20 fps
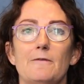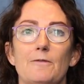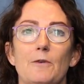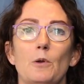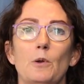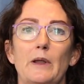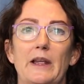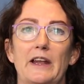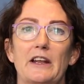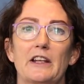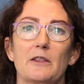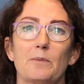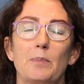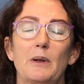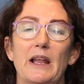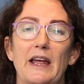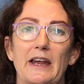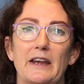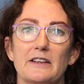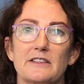full length
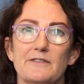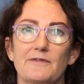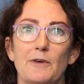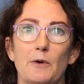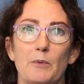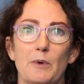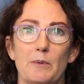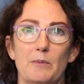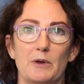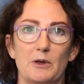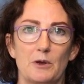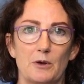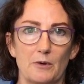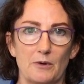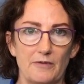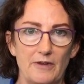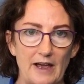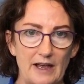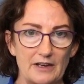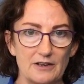planks for women who
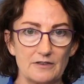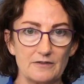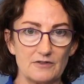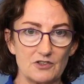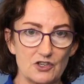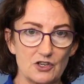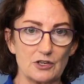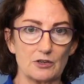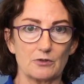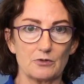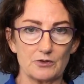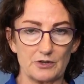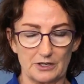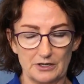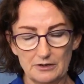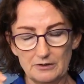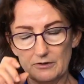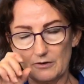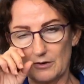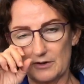have had
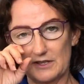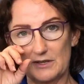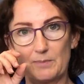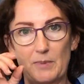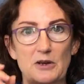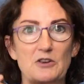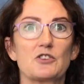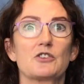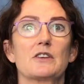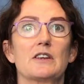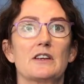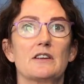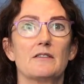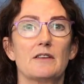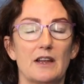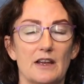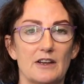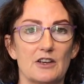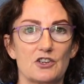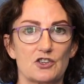children, or especially
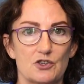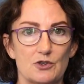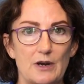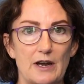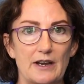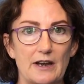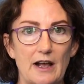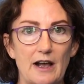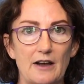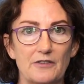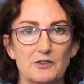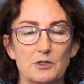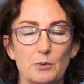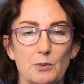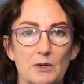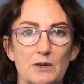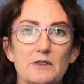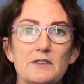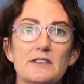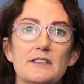straight
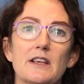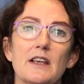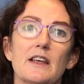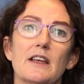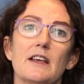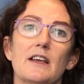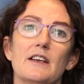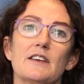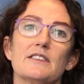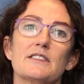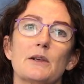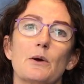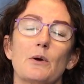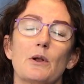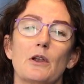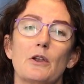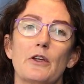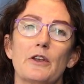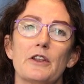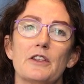afterwards. So a
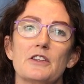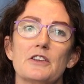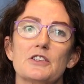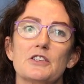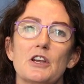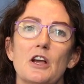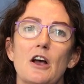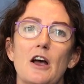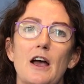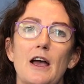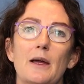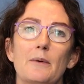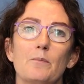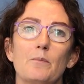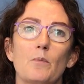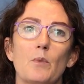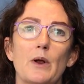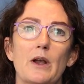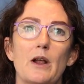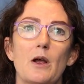lot of the
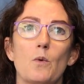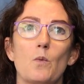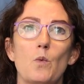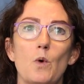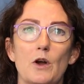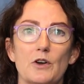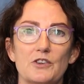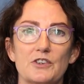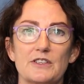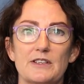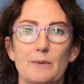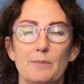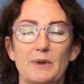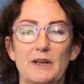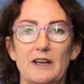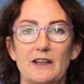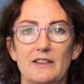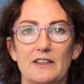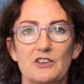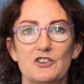time when I watch
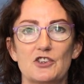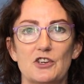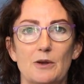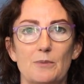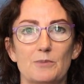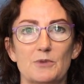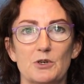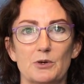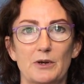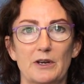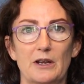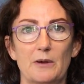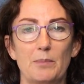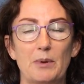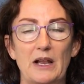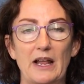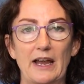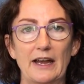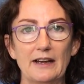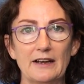somebody at the gym doing a
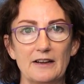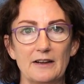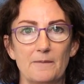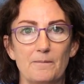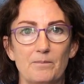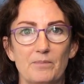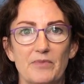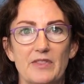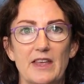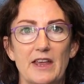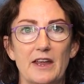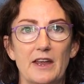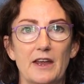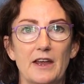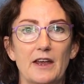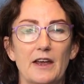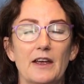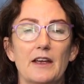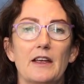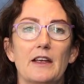plank,
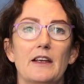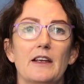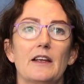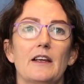they're